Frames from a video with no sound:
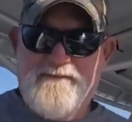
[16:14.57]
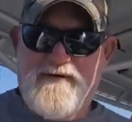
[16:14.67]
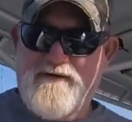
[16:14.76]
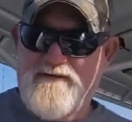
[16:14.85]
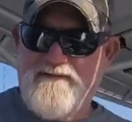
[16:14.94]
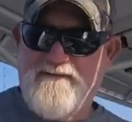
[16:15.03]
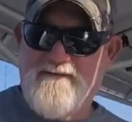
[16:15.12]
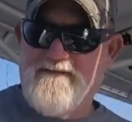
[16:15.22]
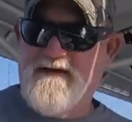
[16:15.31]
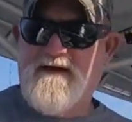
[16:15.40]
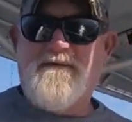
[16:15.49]
But on
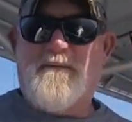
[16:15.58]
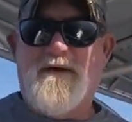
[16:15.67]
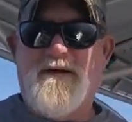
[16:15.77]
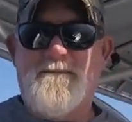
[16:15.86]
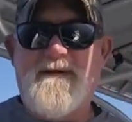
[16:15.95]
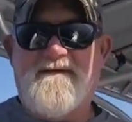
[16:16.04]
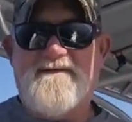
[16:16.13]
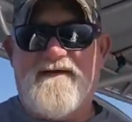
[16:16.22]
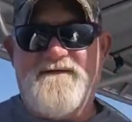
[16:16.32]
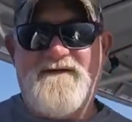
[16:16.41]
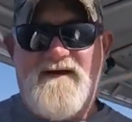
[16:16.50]
the other one, it makes
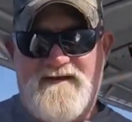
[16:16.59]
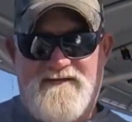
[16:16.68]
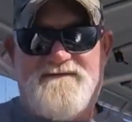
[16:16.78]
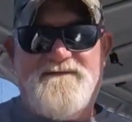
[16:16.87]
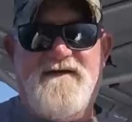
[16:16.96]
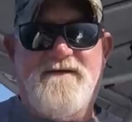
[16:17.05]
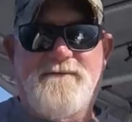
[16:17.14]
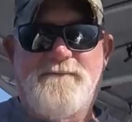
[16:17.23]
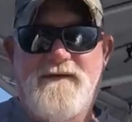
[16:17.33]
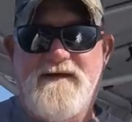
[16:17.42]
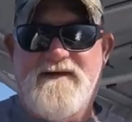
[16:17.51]
like a Chinese finger
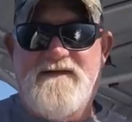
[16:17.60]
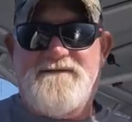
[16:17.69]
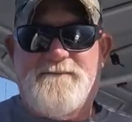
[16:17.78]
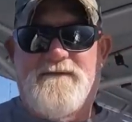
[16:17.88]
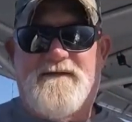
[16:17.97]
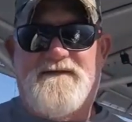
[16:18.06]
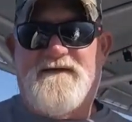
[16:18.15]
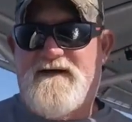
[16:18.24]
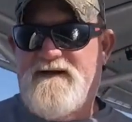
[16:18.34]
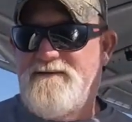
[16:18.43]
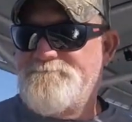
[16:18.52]
when it gets really
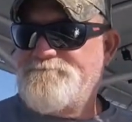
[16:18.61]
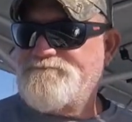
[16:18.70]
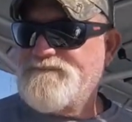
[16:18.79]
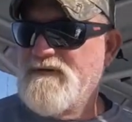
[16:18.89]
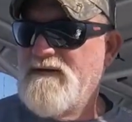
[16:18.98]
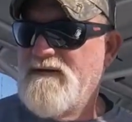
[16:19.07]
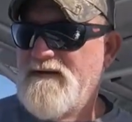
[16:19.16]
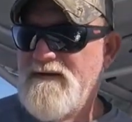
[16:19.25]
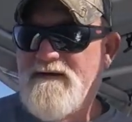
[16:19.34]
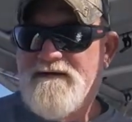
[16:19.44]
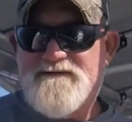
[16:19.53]
tight.
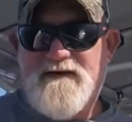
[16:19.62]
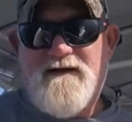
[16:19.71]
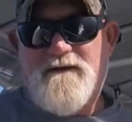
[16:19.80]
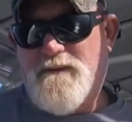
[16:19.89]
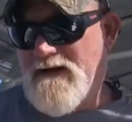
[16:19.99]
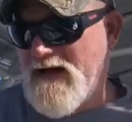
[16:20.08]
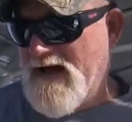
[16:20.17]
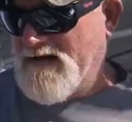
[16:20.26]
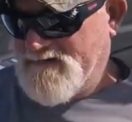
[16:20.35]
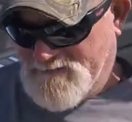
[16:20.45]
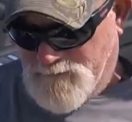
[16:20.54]
So
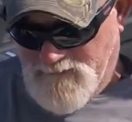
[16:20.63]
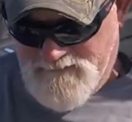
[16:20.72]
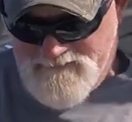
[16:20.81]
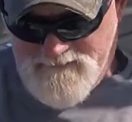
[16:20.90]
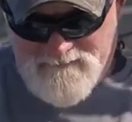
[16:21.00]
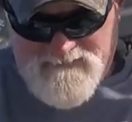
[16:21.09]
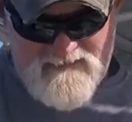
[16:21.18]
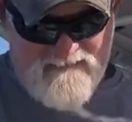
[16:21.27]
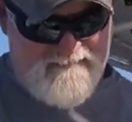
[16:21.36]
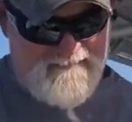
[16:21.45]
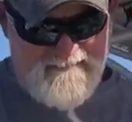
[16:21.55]
I just wanted to show that.